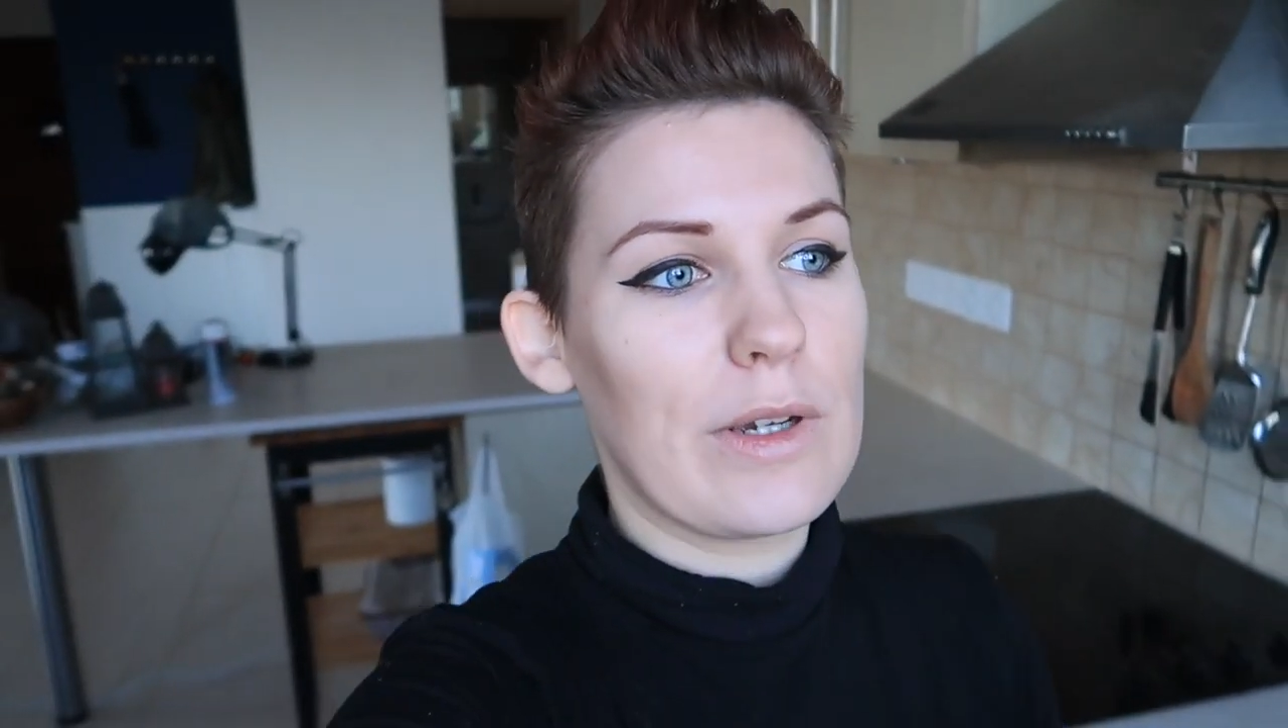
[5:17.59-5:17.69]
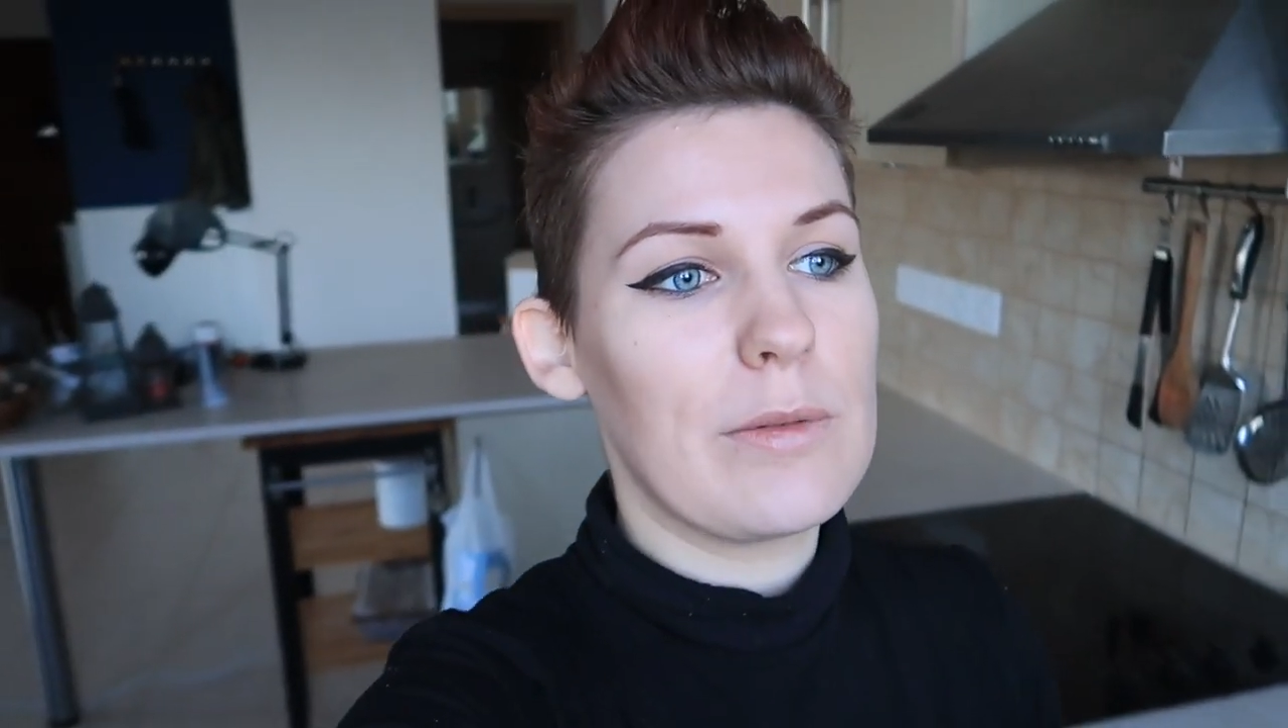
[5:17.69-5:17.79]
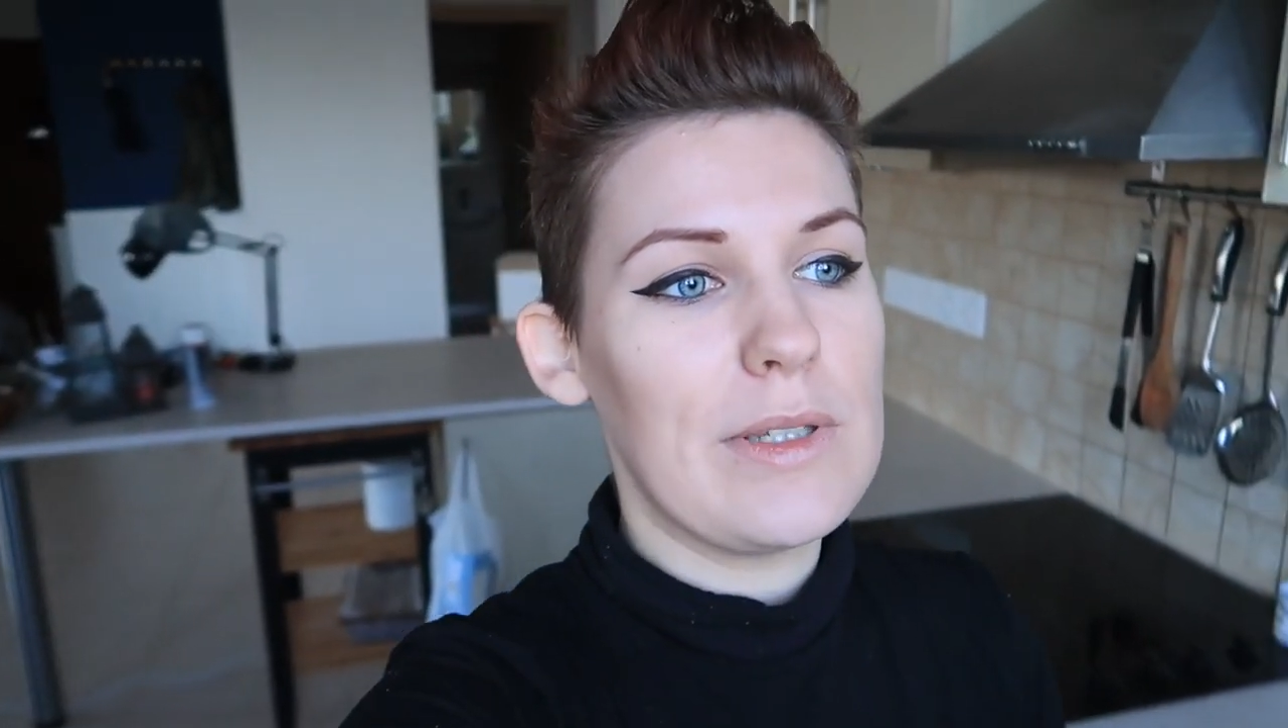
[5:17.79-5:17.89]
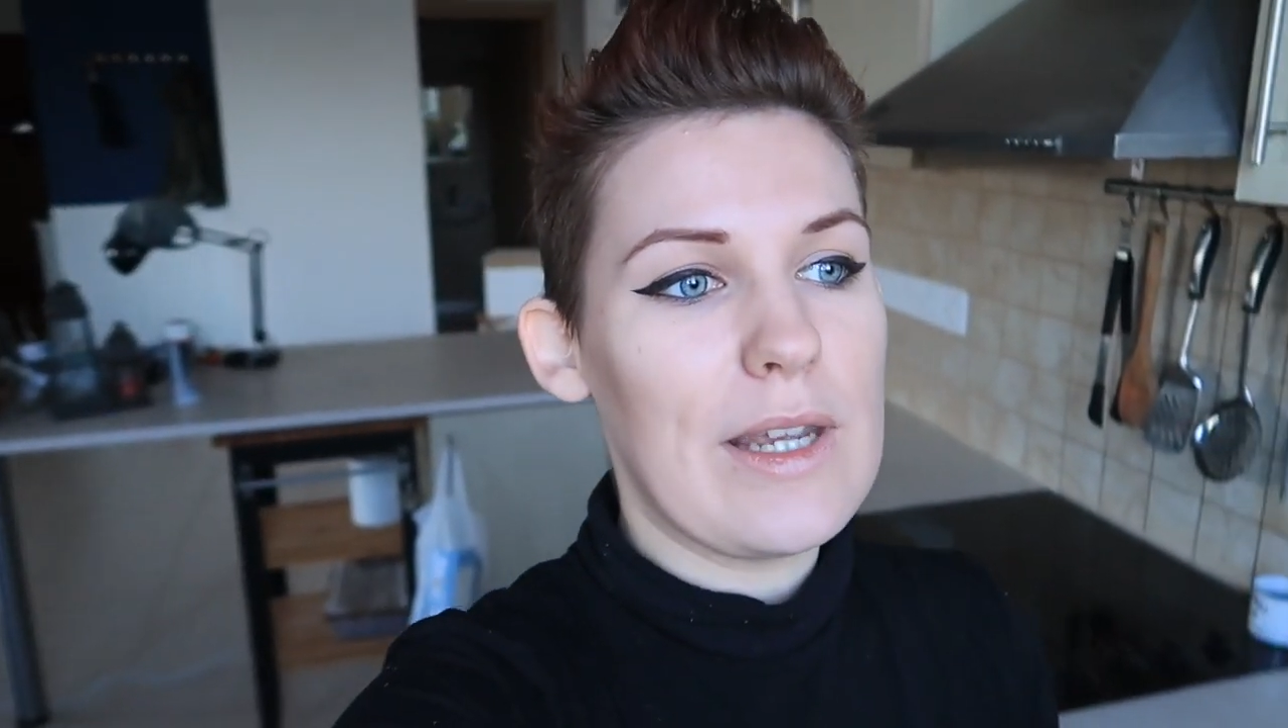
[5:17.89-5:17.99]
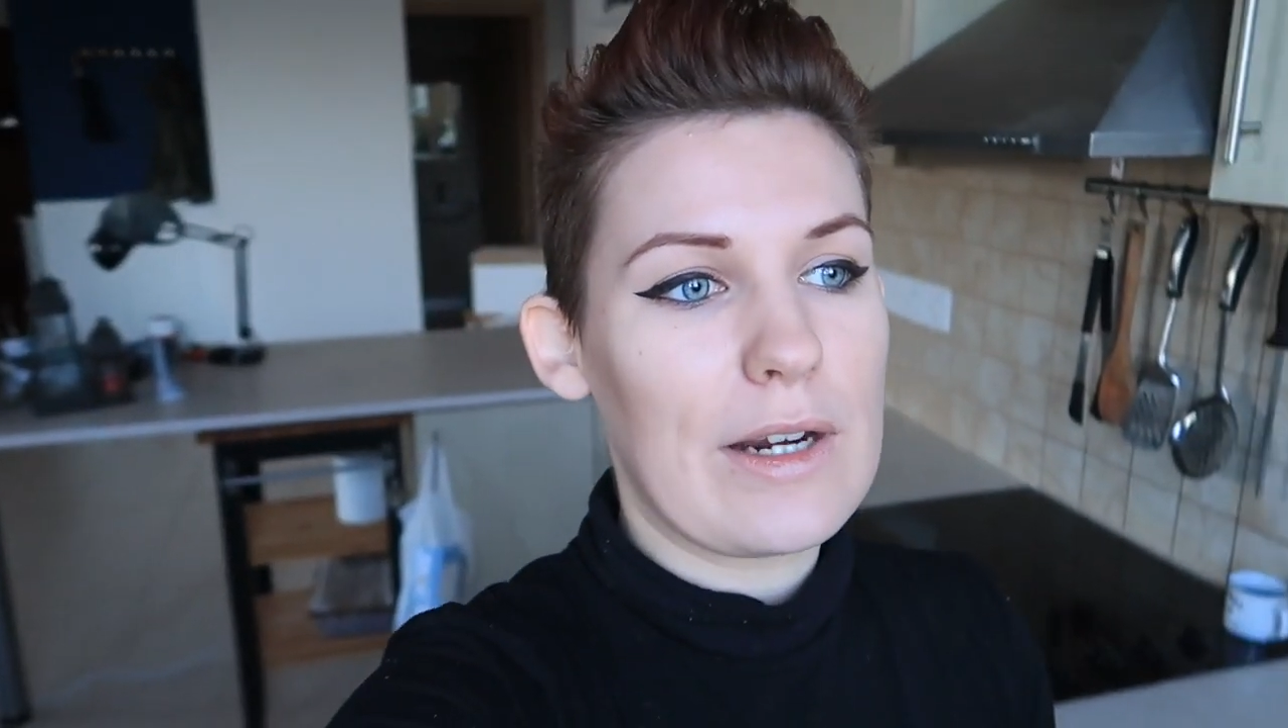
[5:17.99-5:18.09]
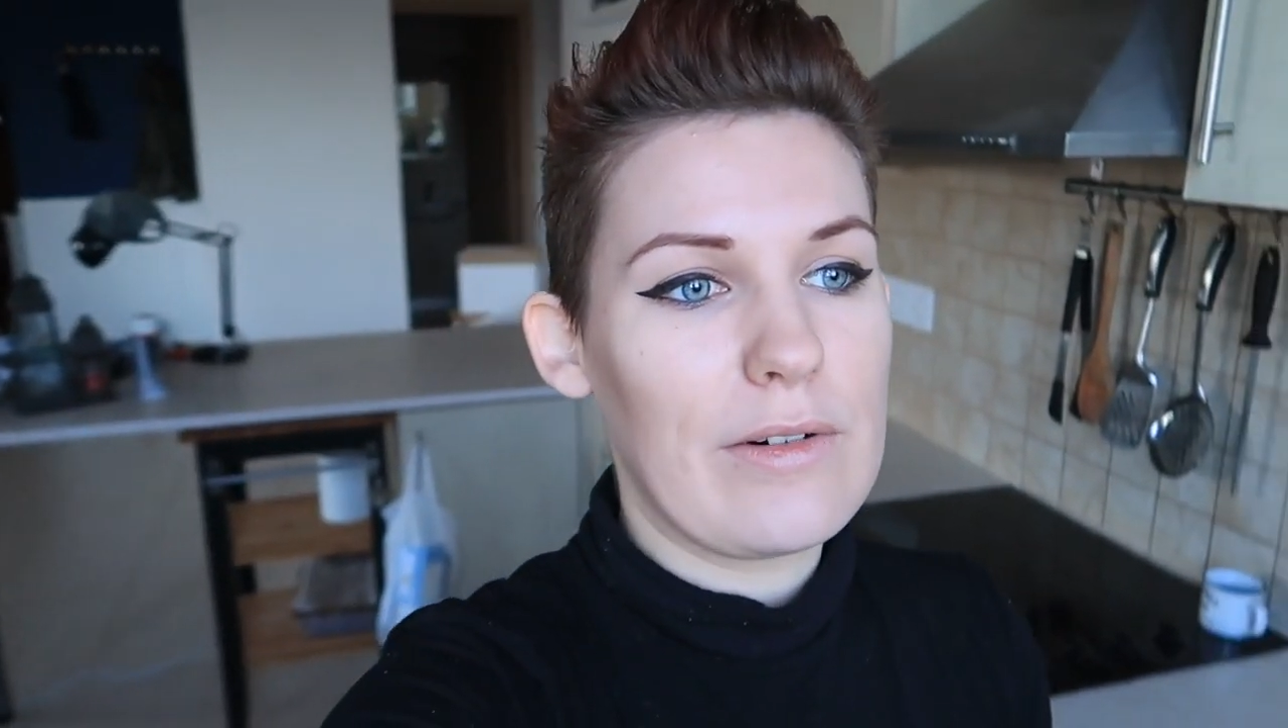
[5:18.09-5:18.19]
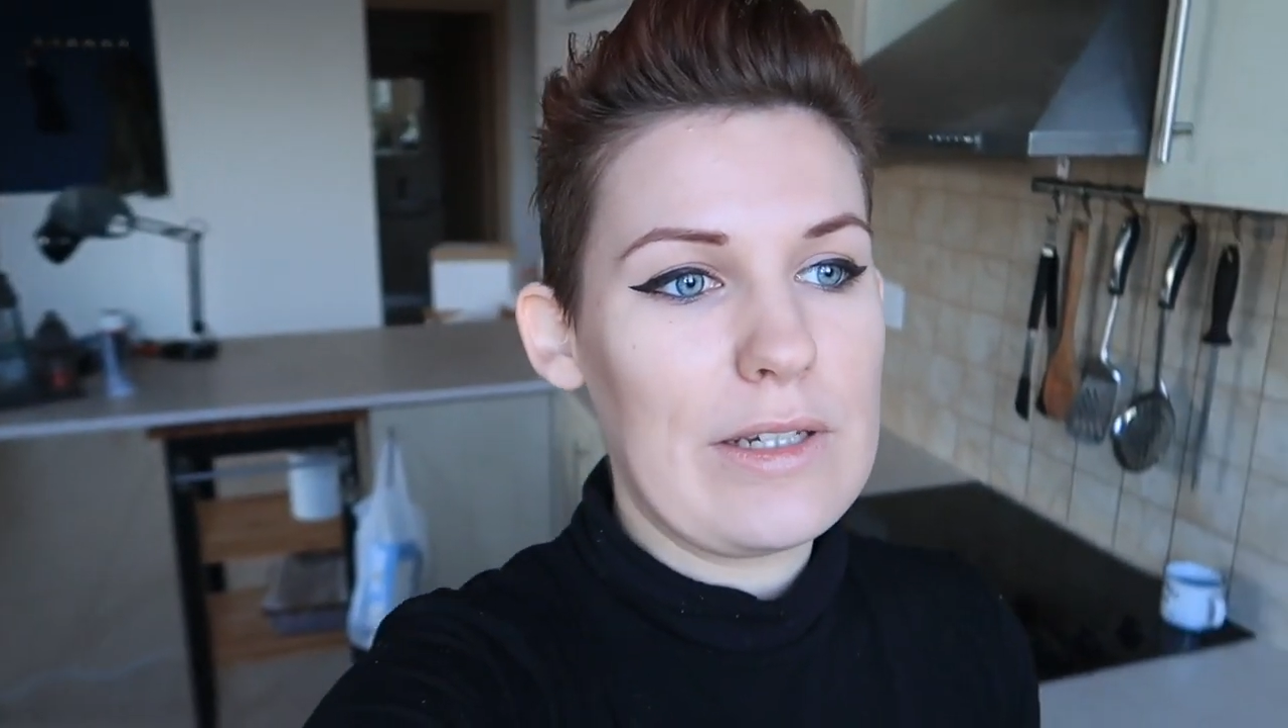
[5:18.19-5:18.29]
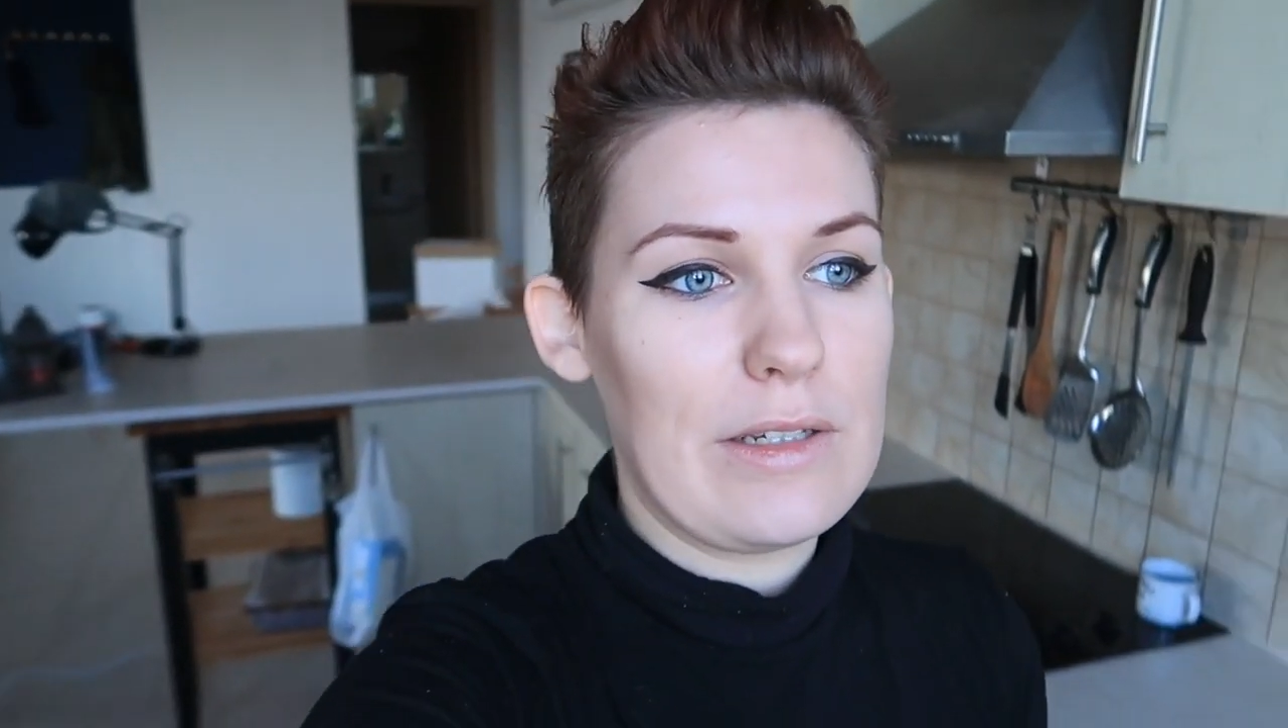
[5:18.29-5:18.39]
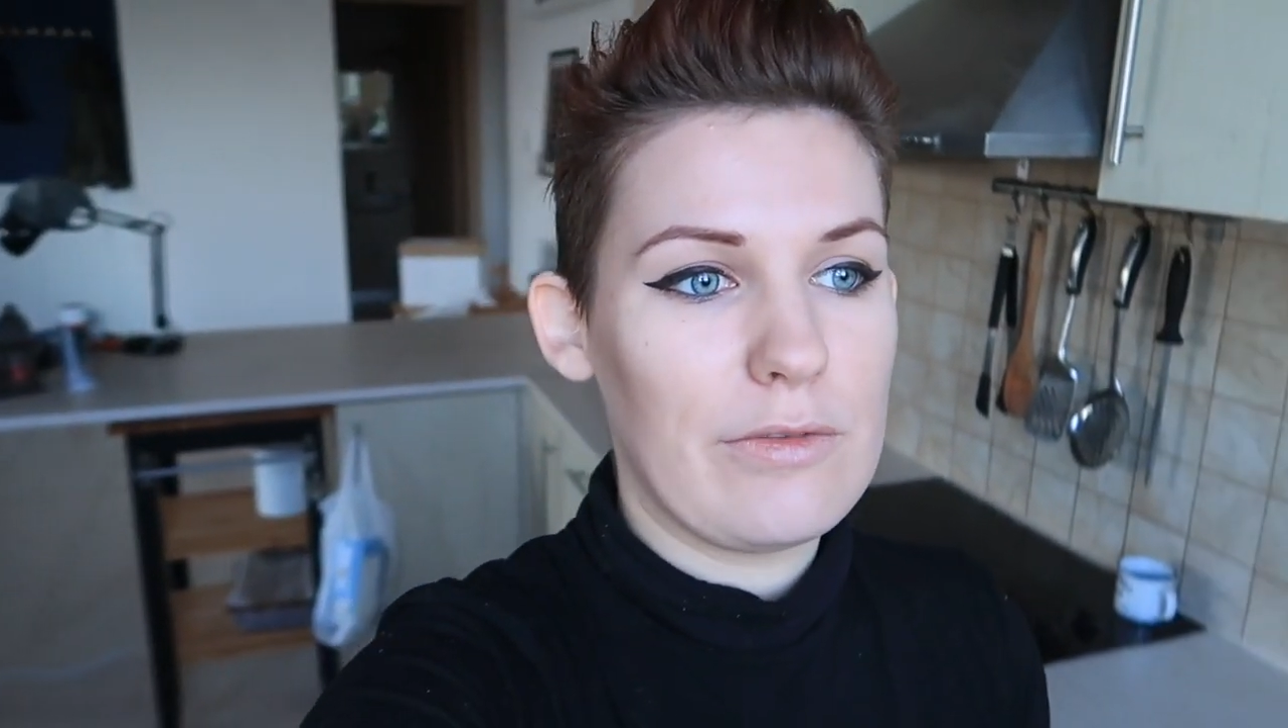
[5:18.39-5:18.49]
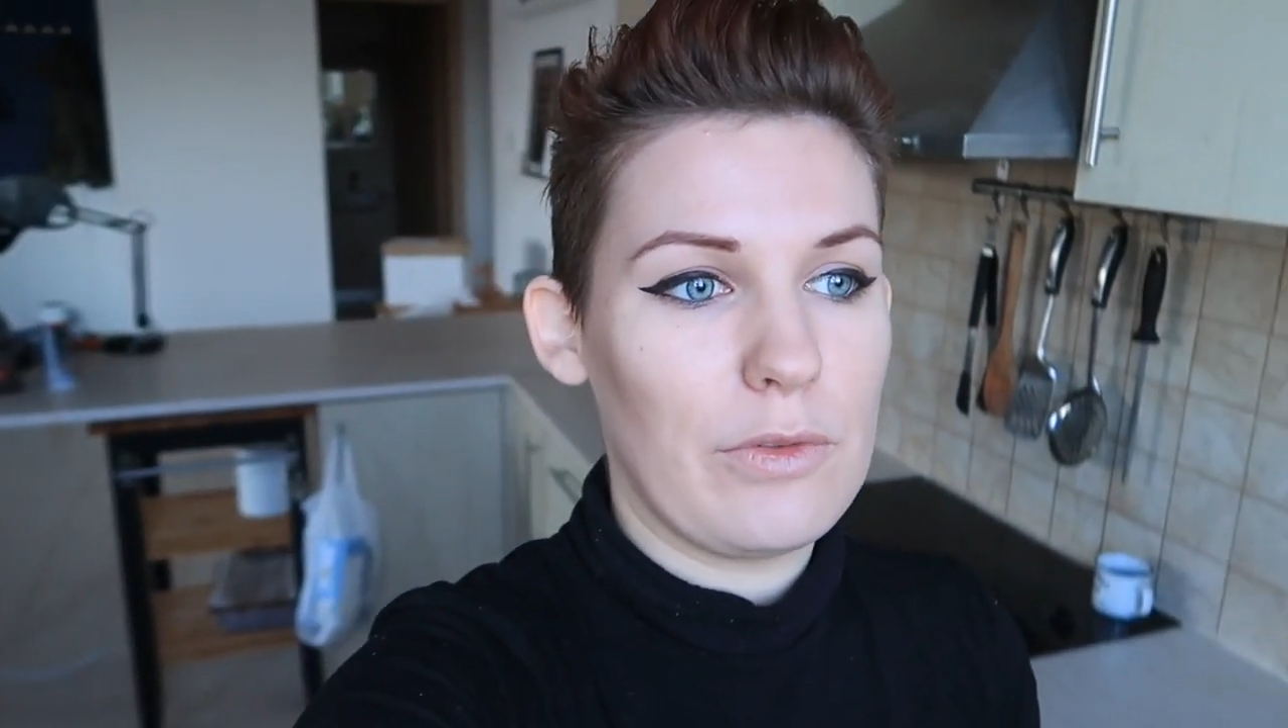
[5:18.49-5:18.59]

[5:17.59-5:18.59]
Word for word: we're going to be decorating